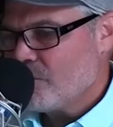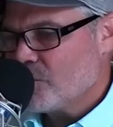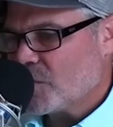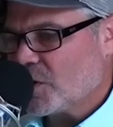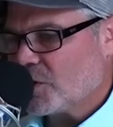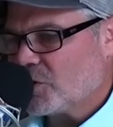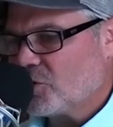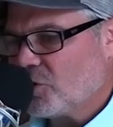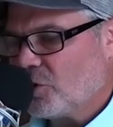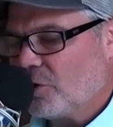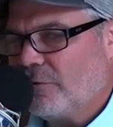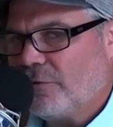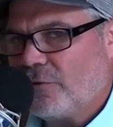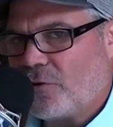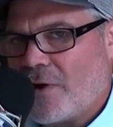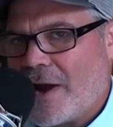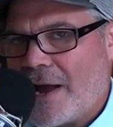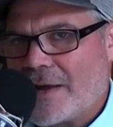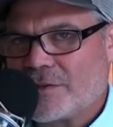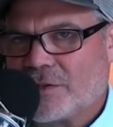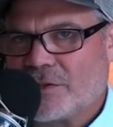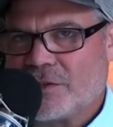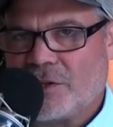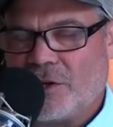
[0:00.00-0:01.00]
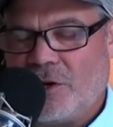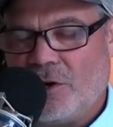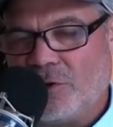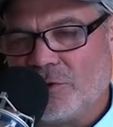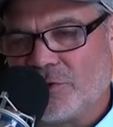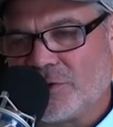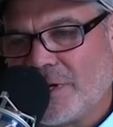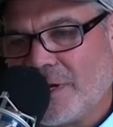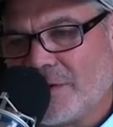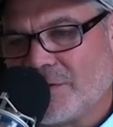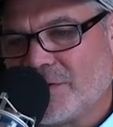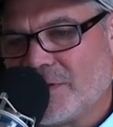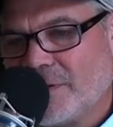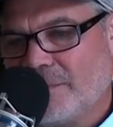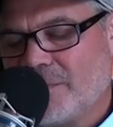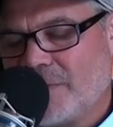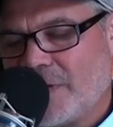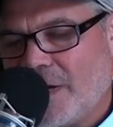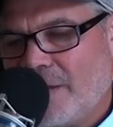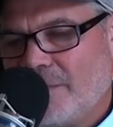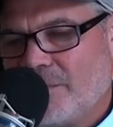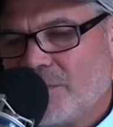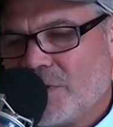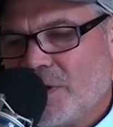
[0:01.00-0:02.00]
the turf grass is the host. Now,
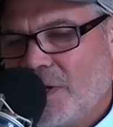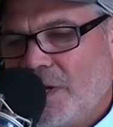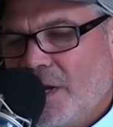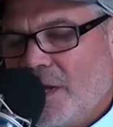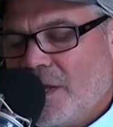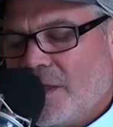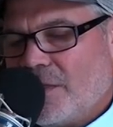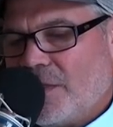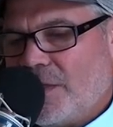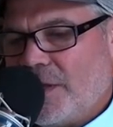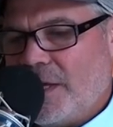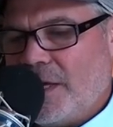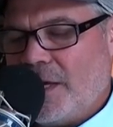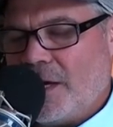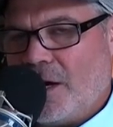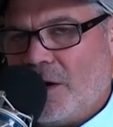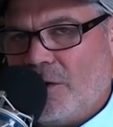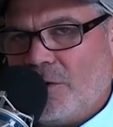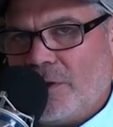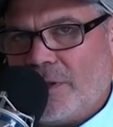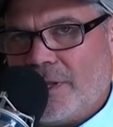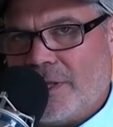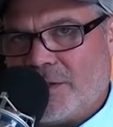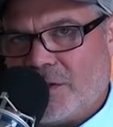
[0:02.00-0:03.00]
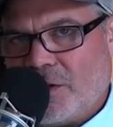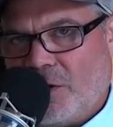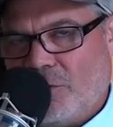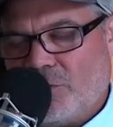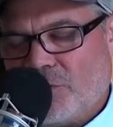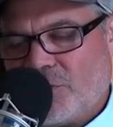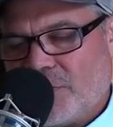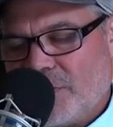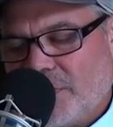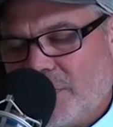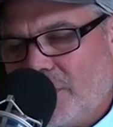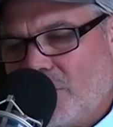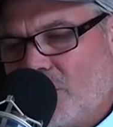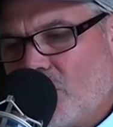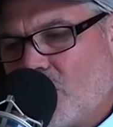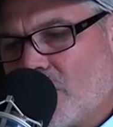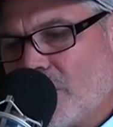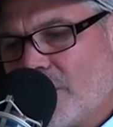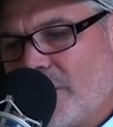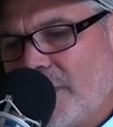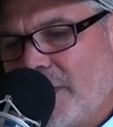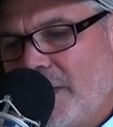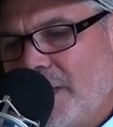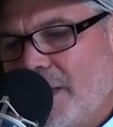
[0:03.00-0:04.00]
sometimes it's hosted,
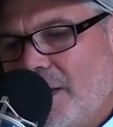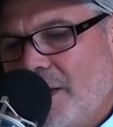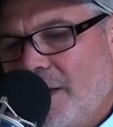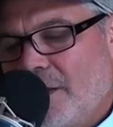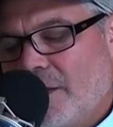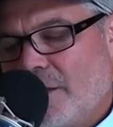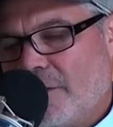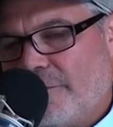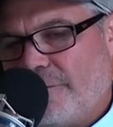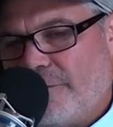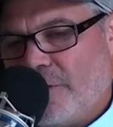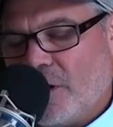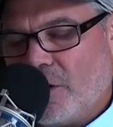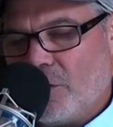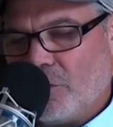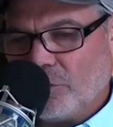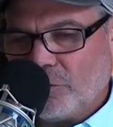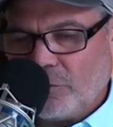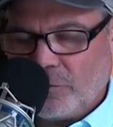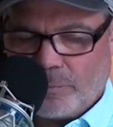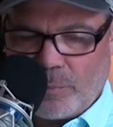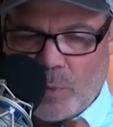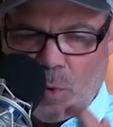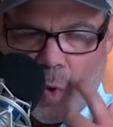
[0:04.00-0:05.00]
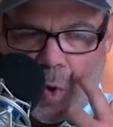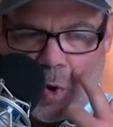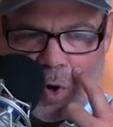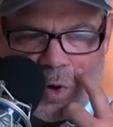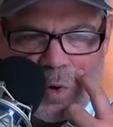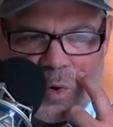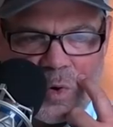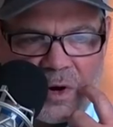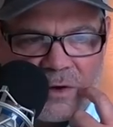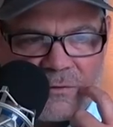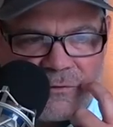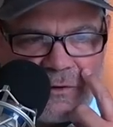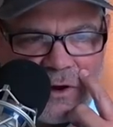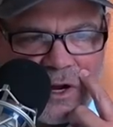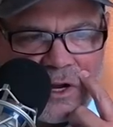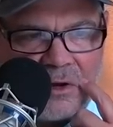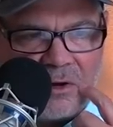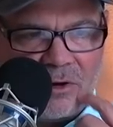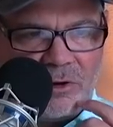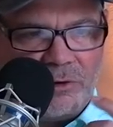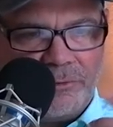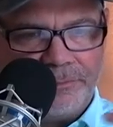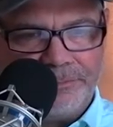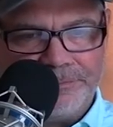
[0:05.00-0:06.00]
or the fungal spore or
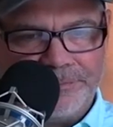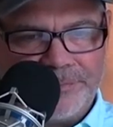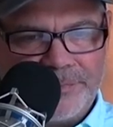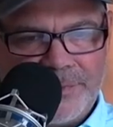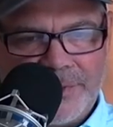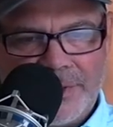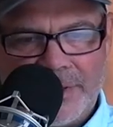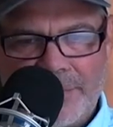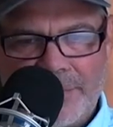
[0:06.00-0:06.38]
fungal